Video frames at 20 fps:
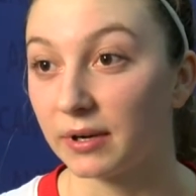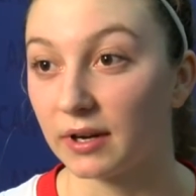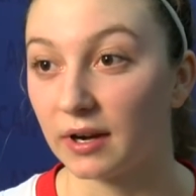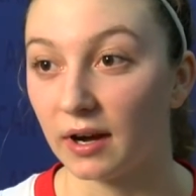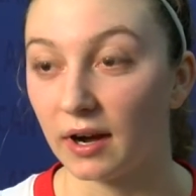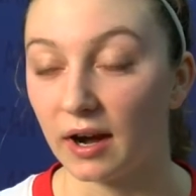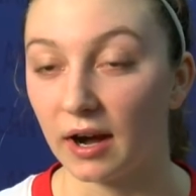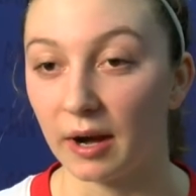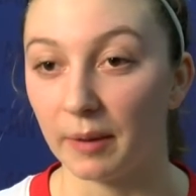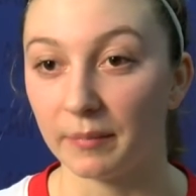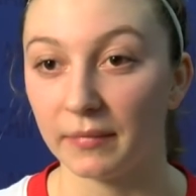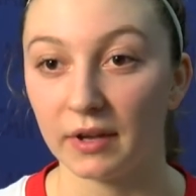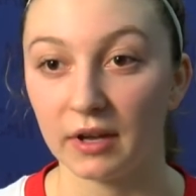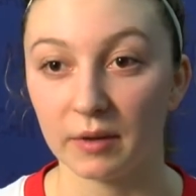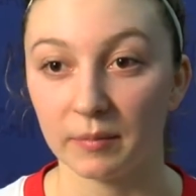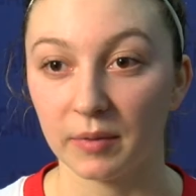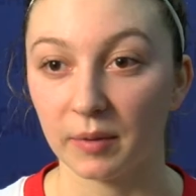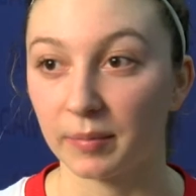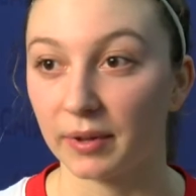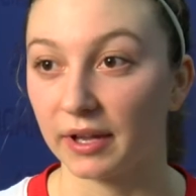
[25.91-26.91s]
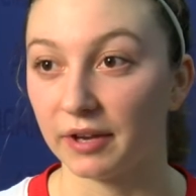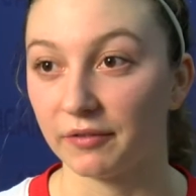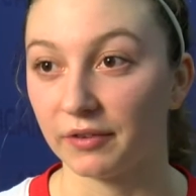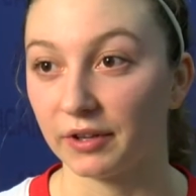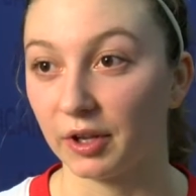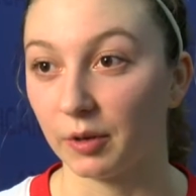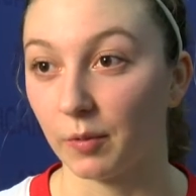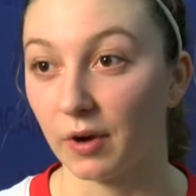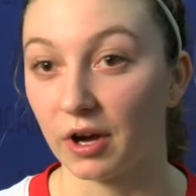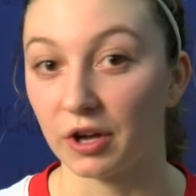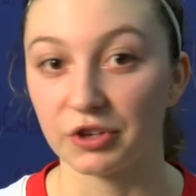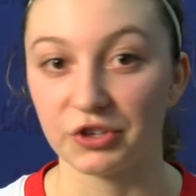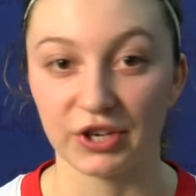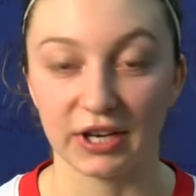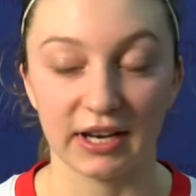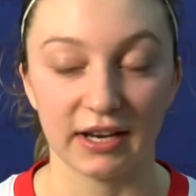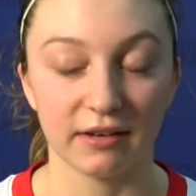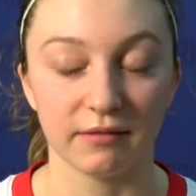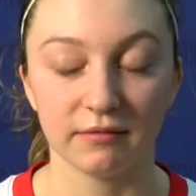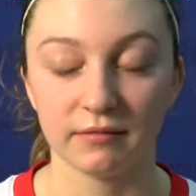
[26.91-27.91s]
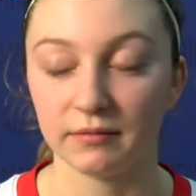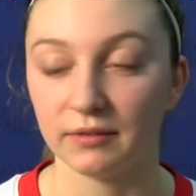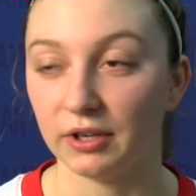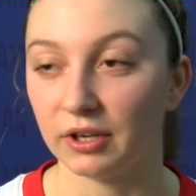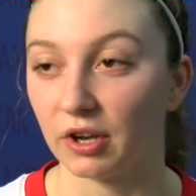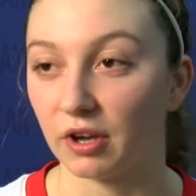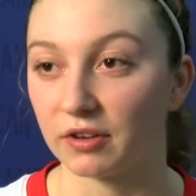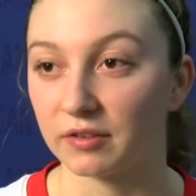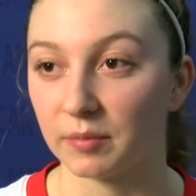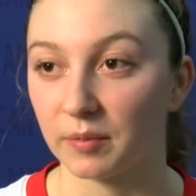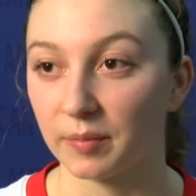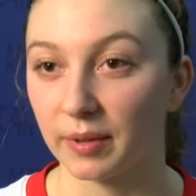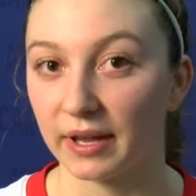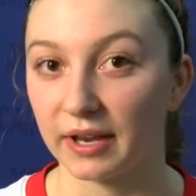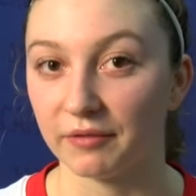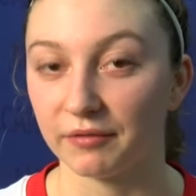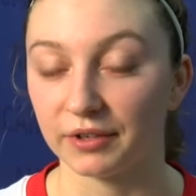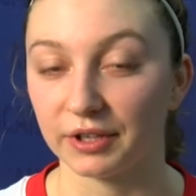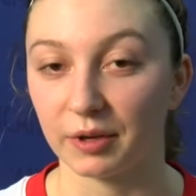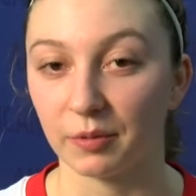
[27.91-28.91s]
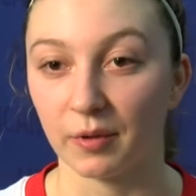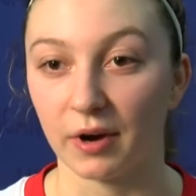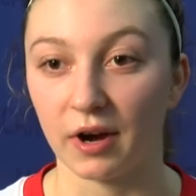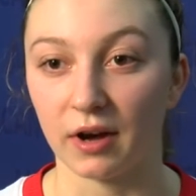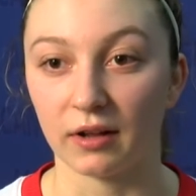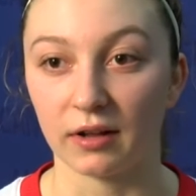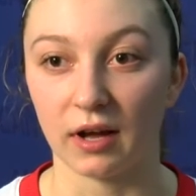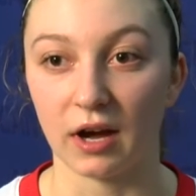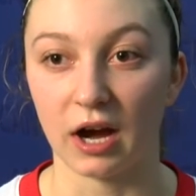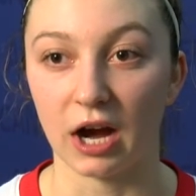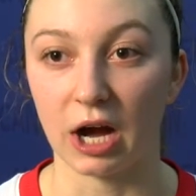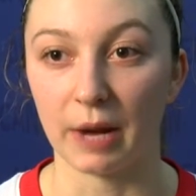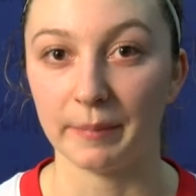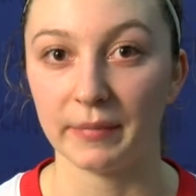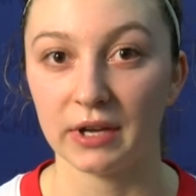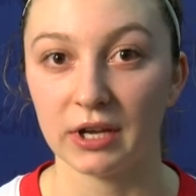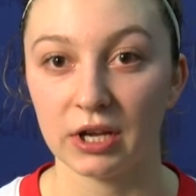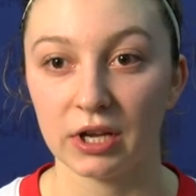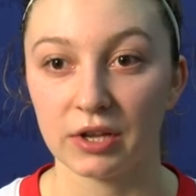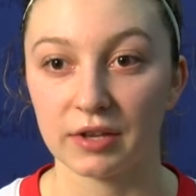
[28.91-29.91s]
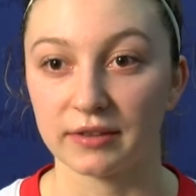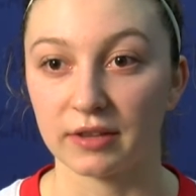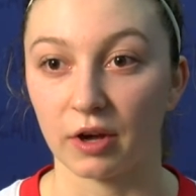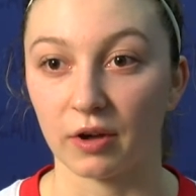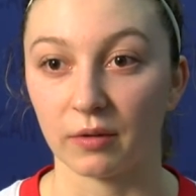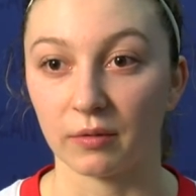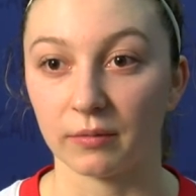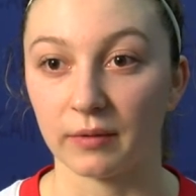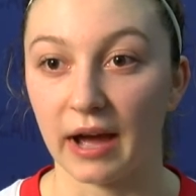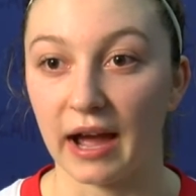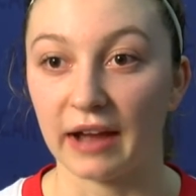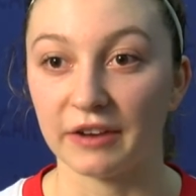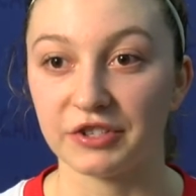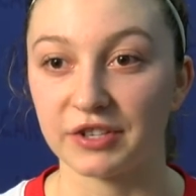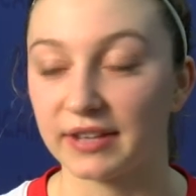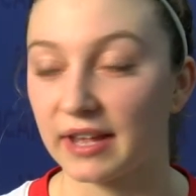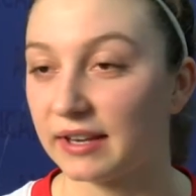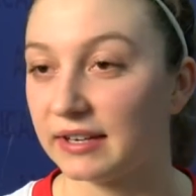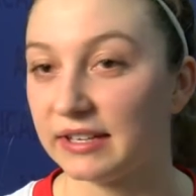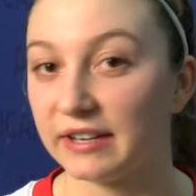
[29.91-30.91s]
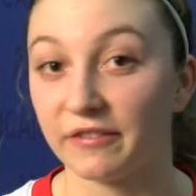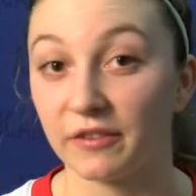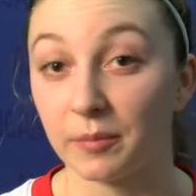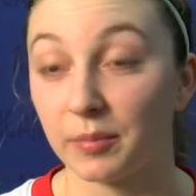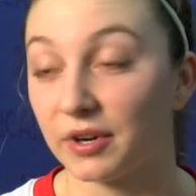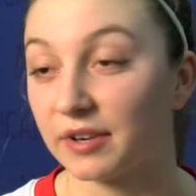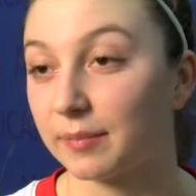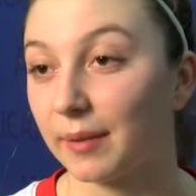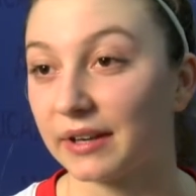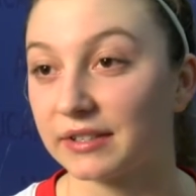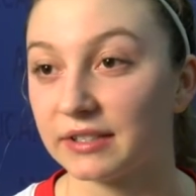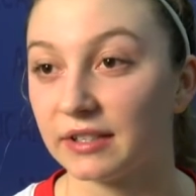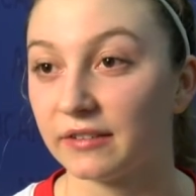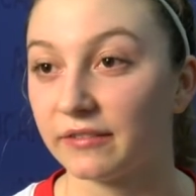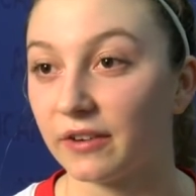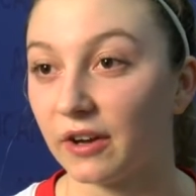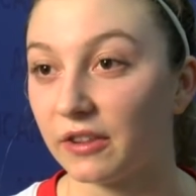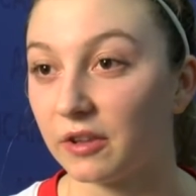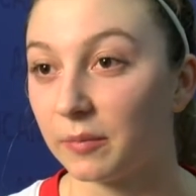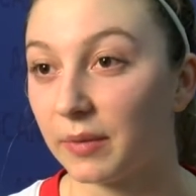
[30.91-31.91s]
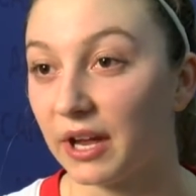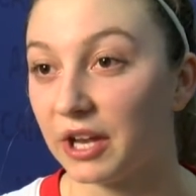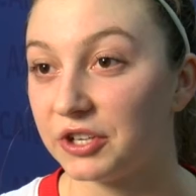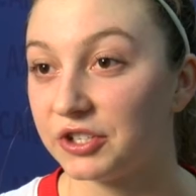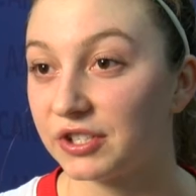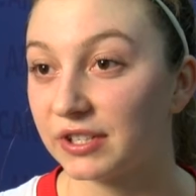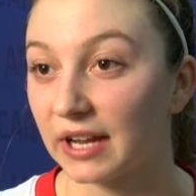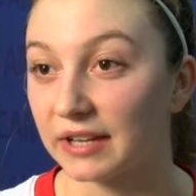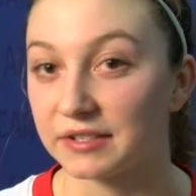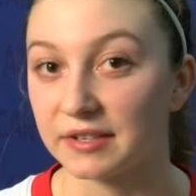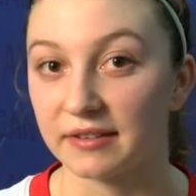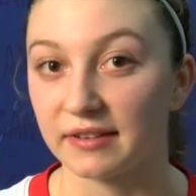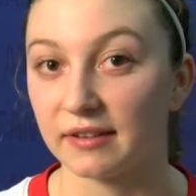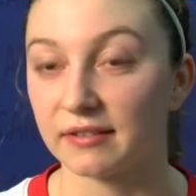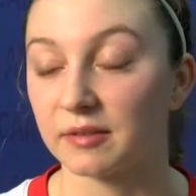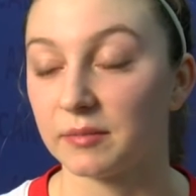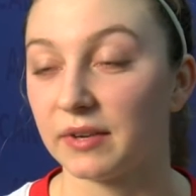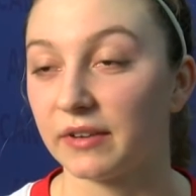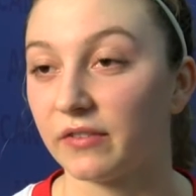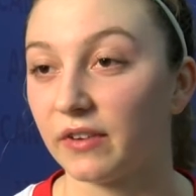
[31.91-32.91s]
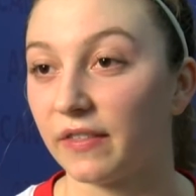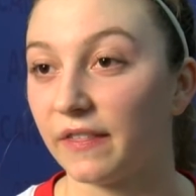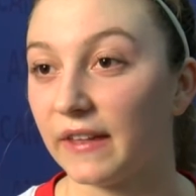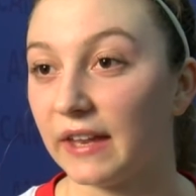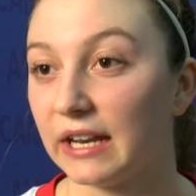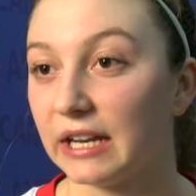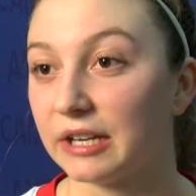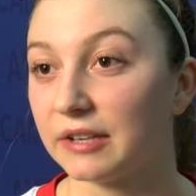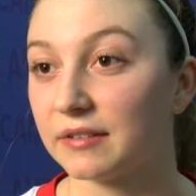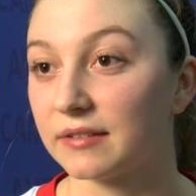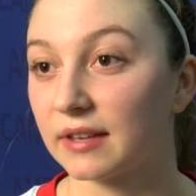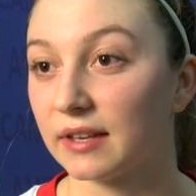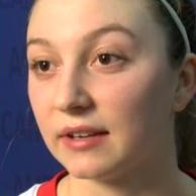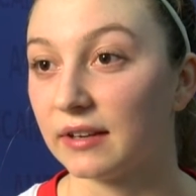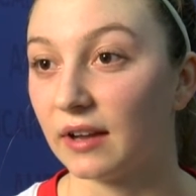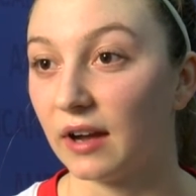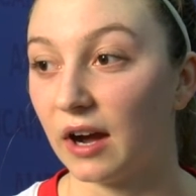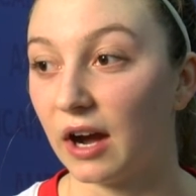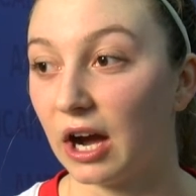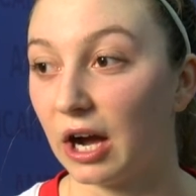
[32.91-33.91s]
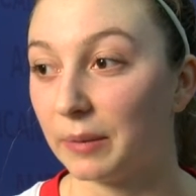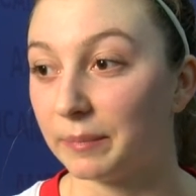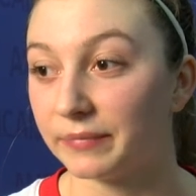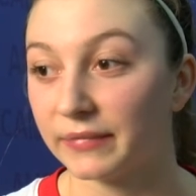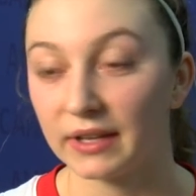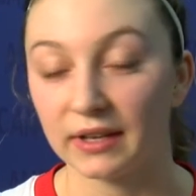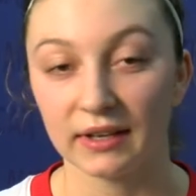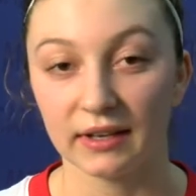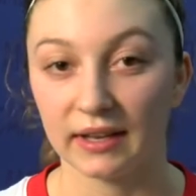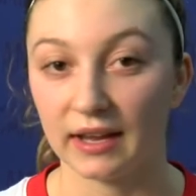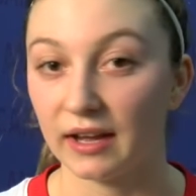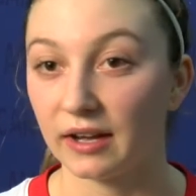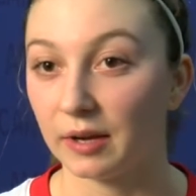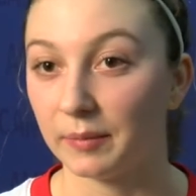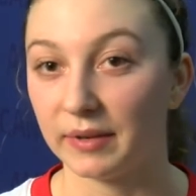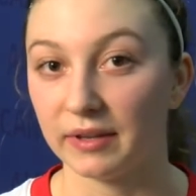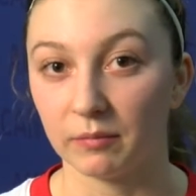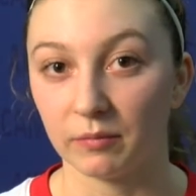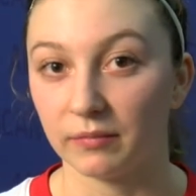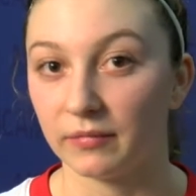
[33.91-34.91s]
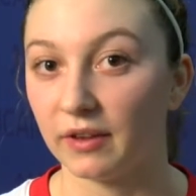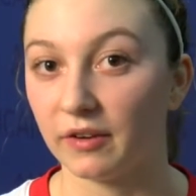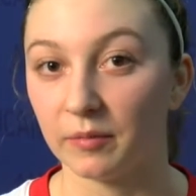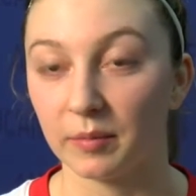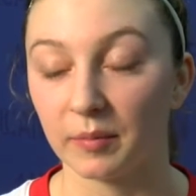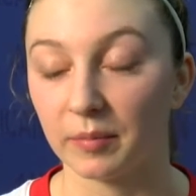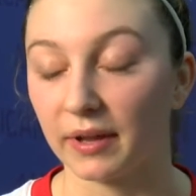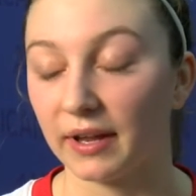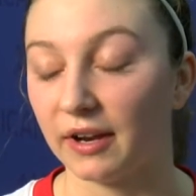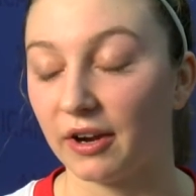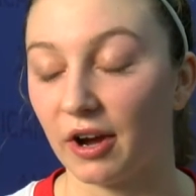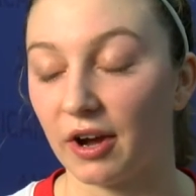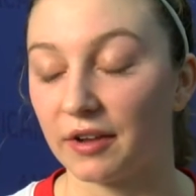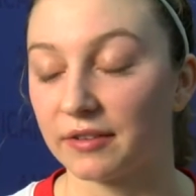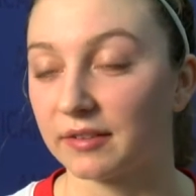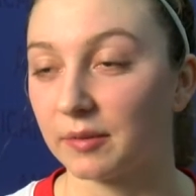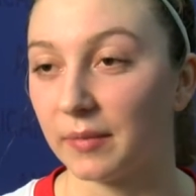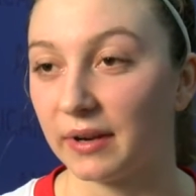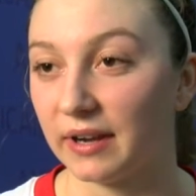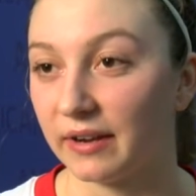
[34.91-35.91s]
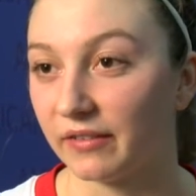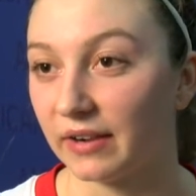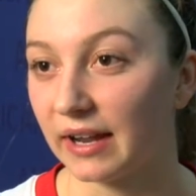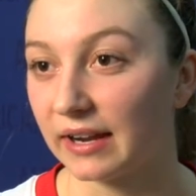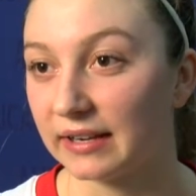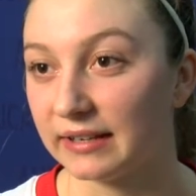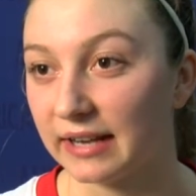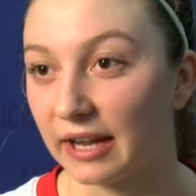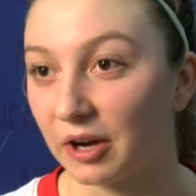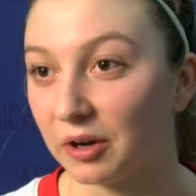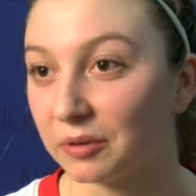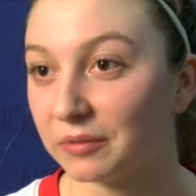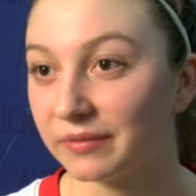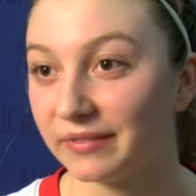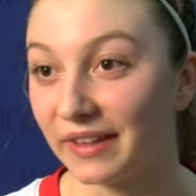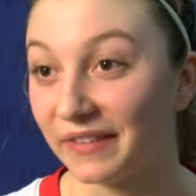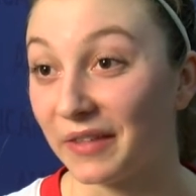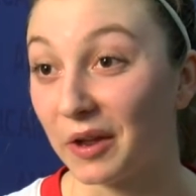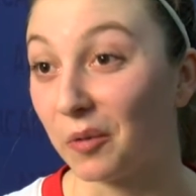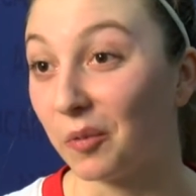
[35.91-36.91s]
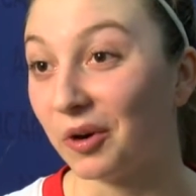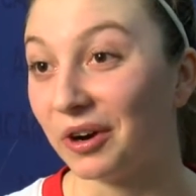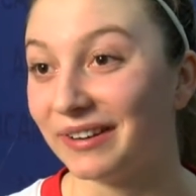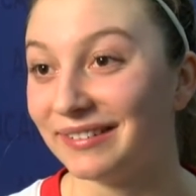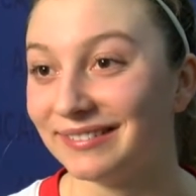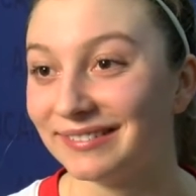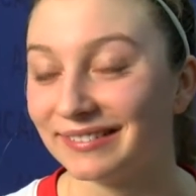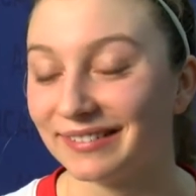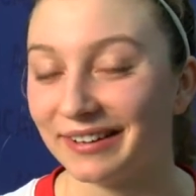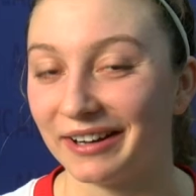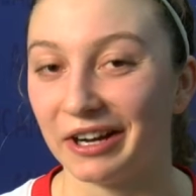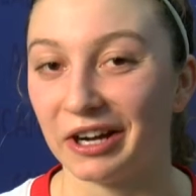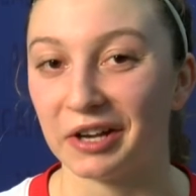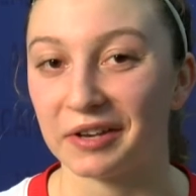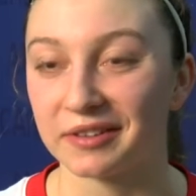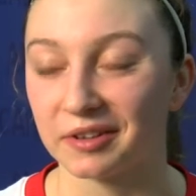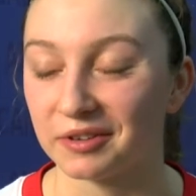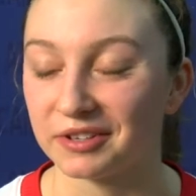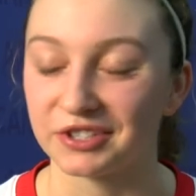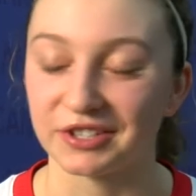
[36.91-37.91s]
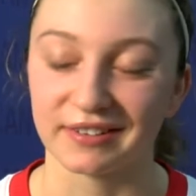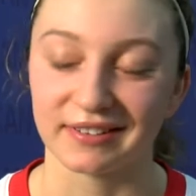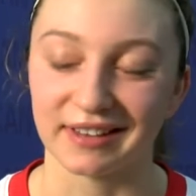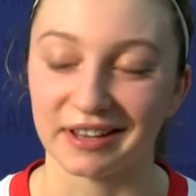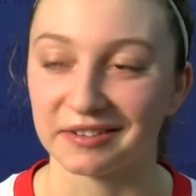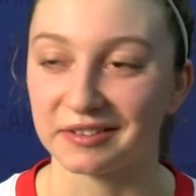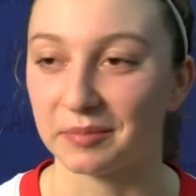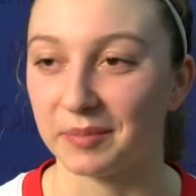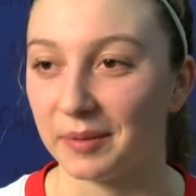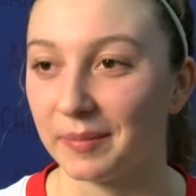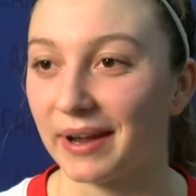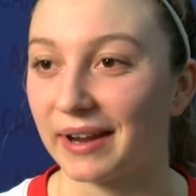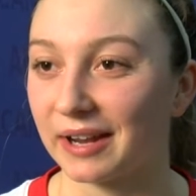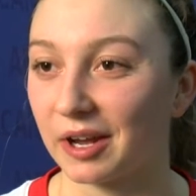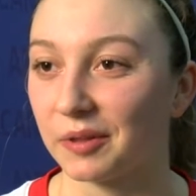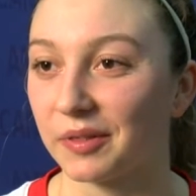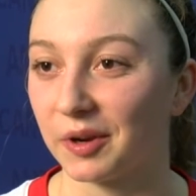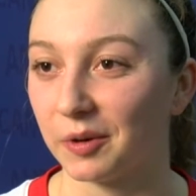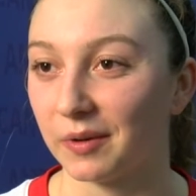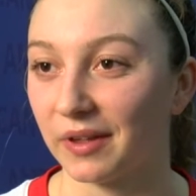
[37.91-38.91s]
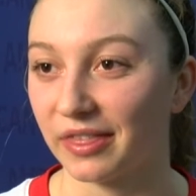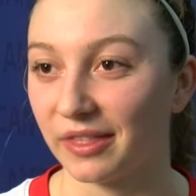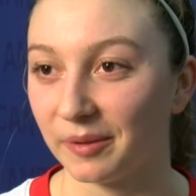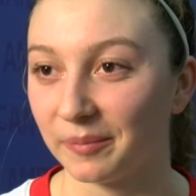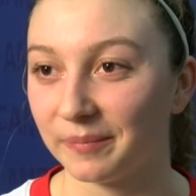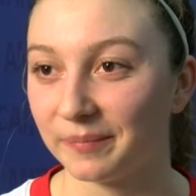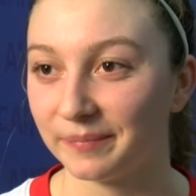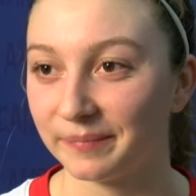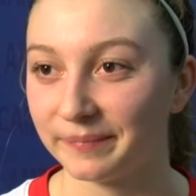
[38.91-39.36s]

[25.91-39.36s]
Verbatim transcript: Um, been playing really well. Jade, you know, has been playing really well. Um, so I just had a different perspective on the bench. Got to see some different things, and um, yeah, I mean, they've been playing awesome. I never had a doubt that they would. Uh, so it's just nice to be back out there with them.